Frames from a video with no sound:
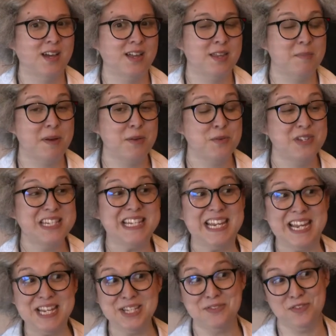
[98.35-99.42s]
Uh, they probably wouldn't
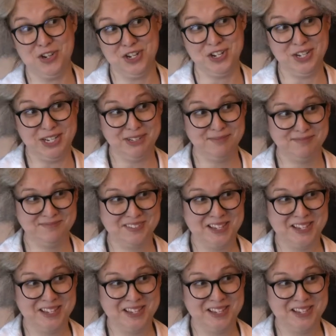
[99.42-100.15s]
taste very good.